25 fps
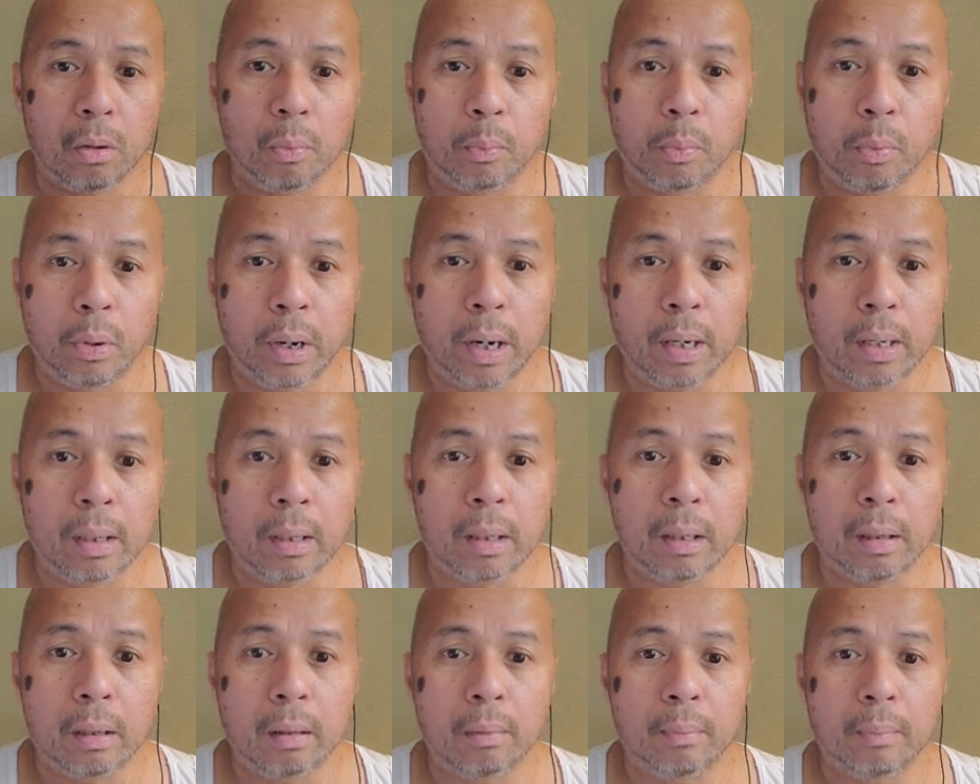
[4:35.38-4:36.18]
brain
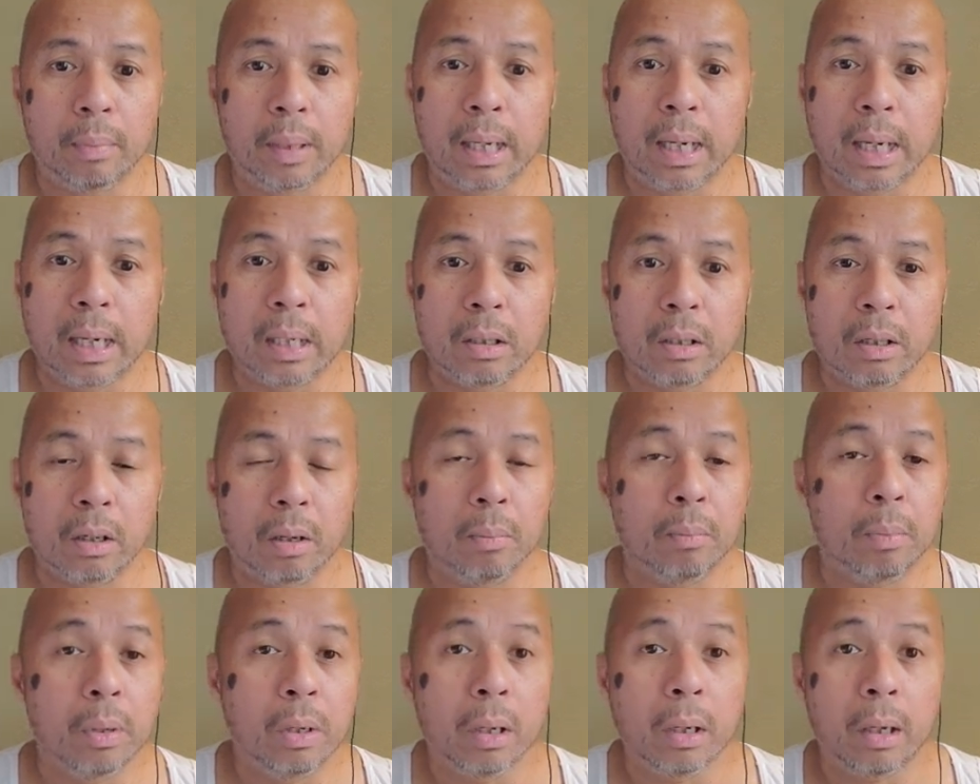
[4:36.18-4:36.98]
begins to
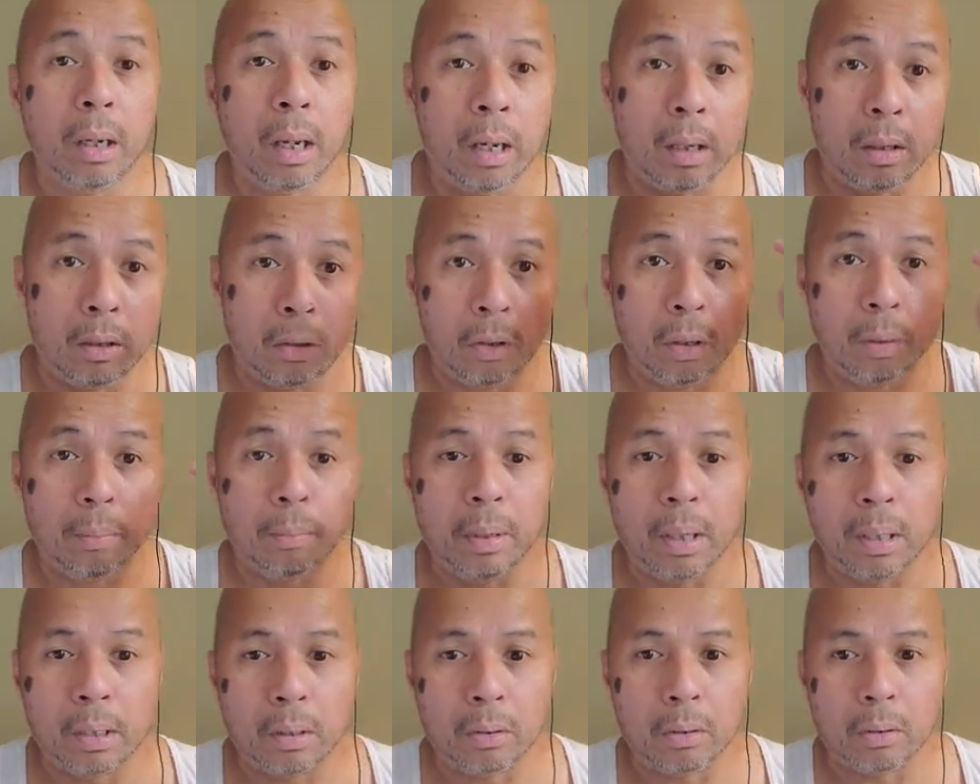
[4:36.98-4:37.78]
communicate to the
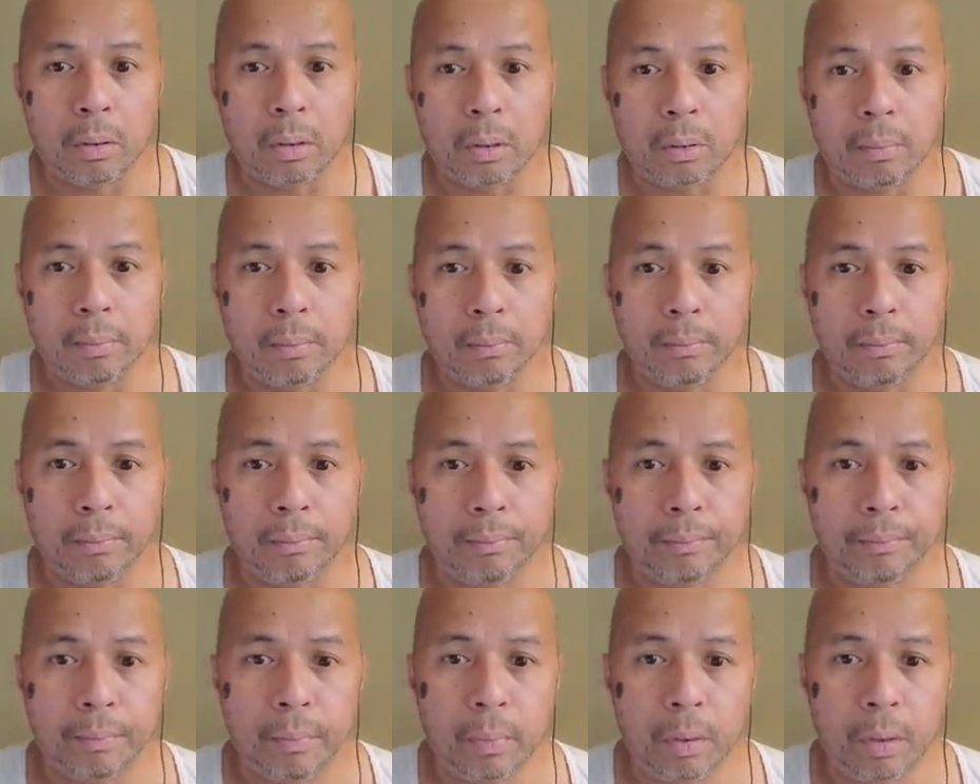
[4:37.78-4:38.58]
muscles
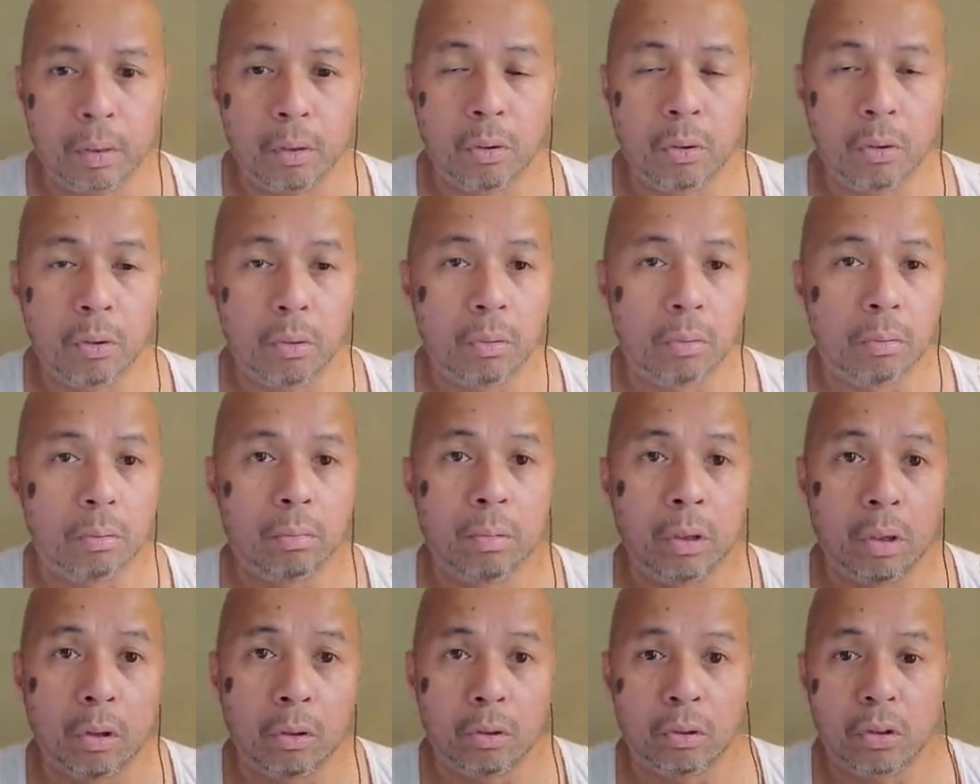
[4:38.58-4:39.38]
through
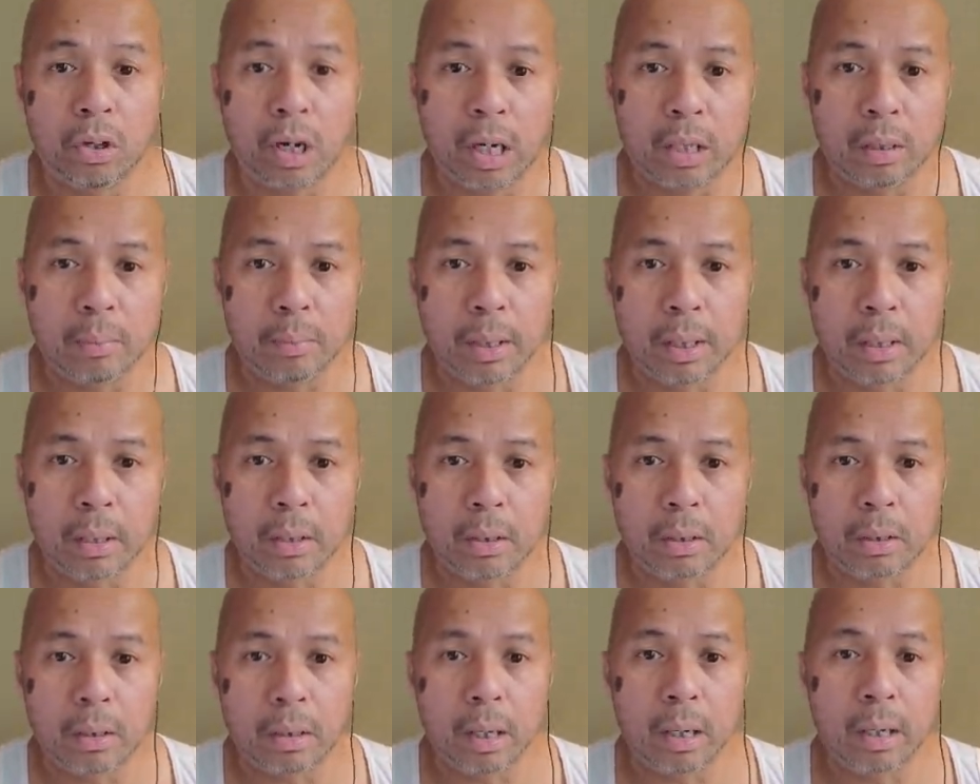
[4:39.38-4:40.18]

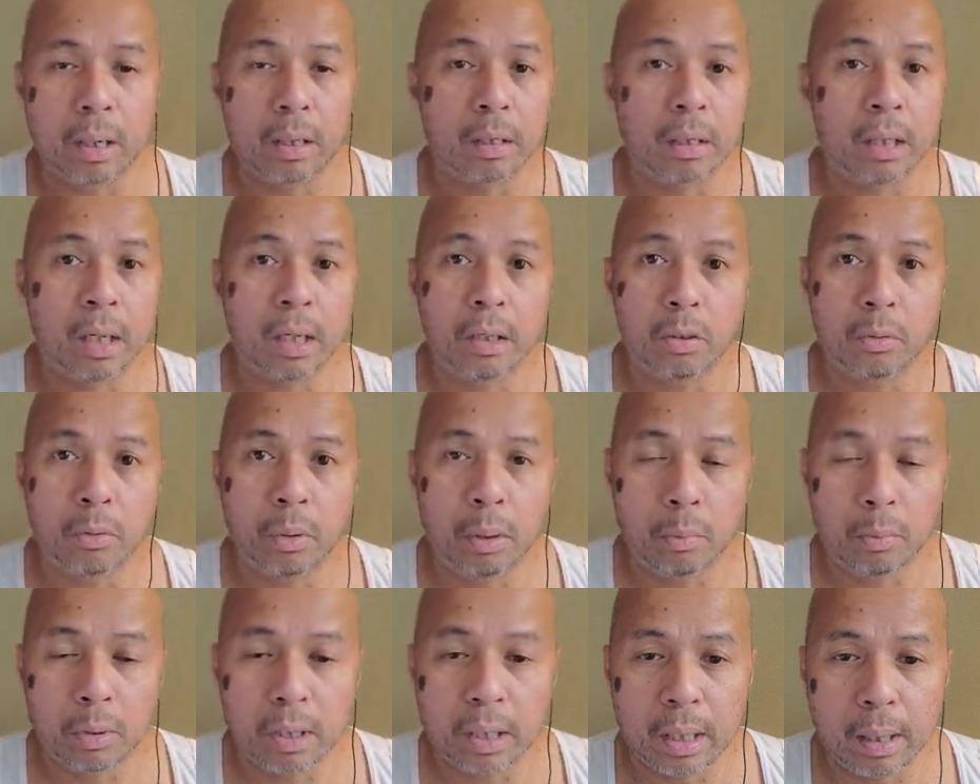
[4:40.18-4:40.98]
neurotransmitters and sensory
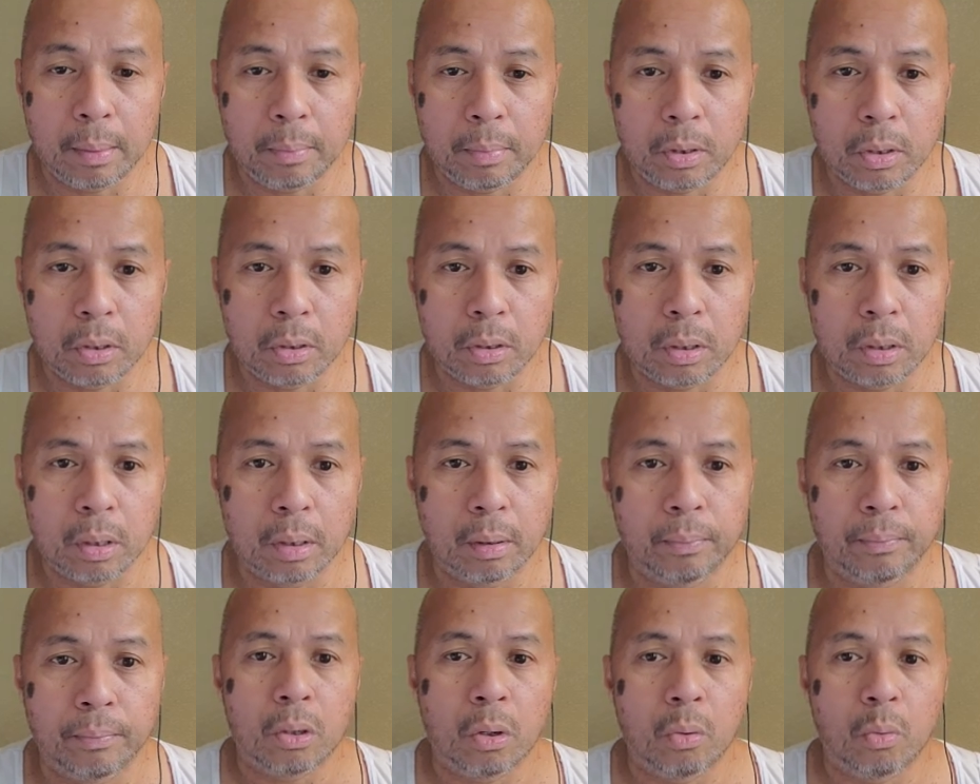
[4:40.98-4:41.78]
receptors.
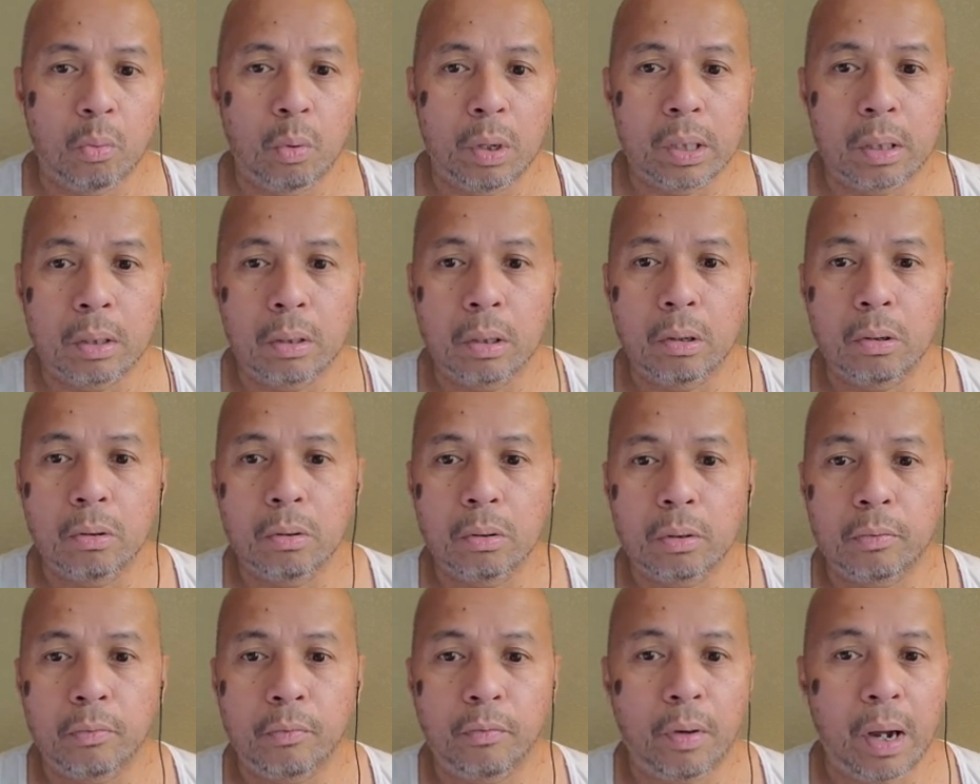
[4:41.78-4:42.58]
So once
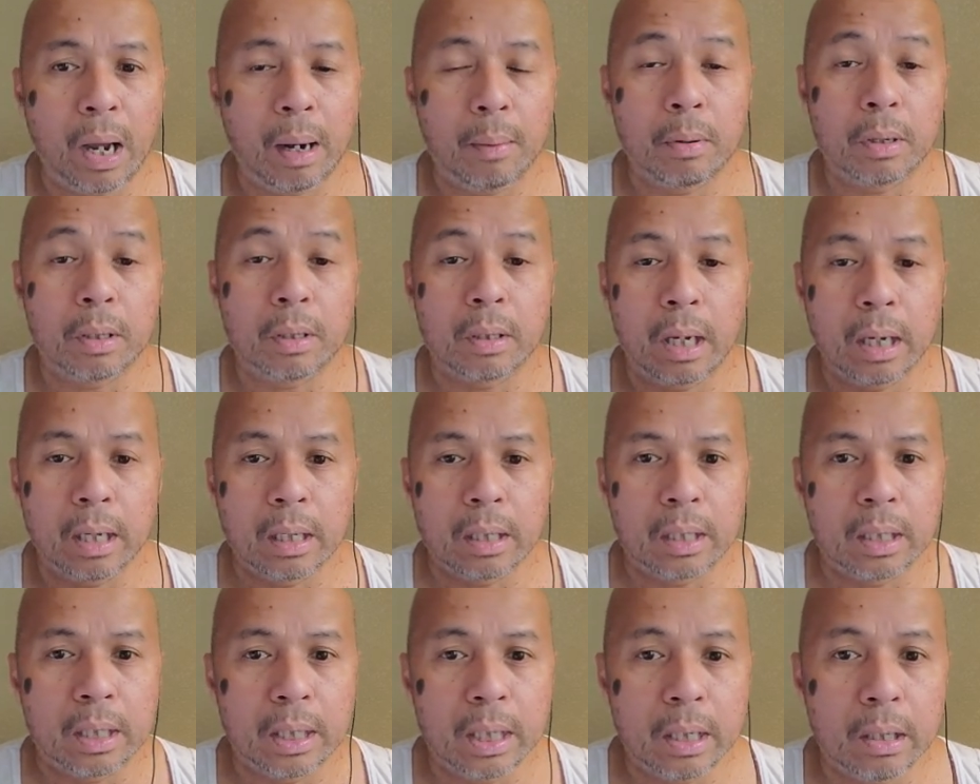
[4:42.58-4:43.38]
those fibers get a
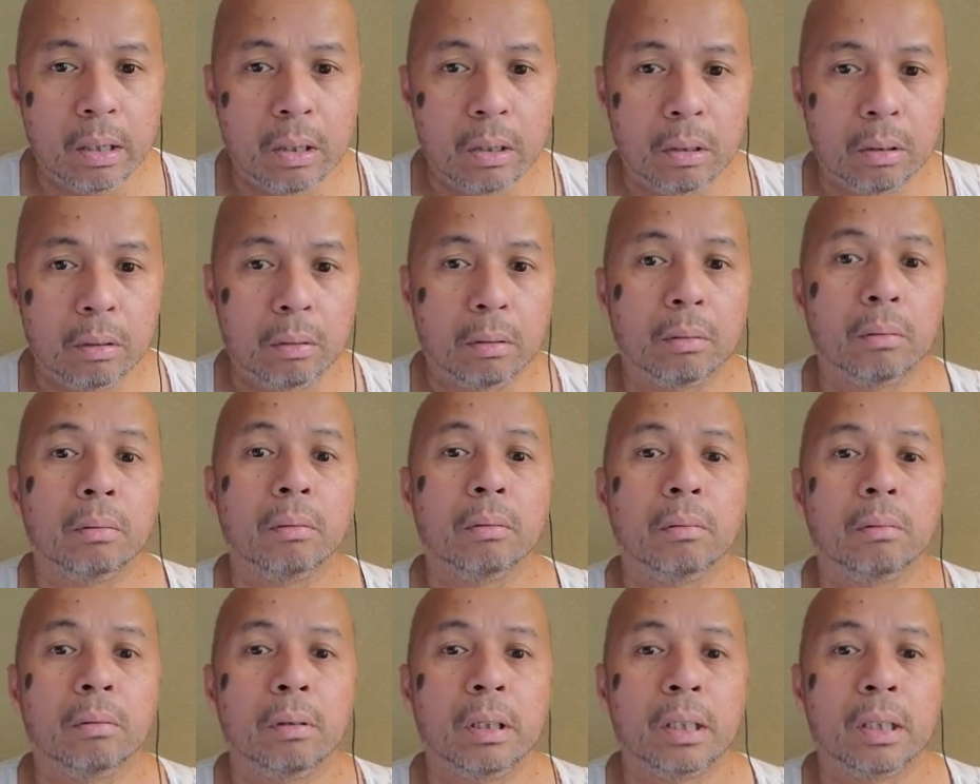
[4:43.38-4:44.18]
signal, the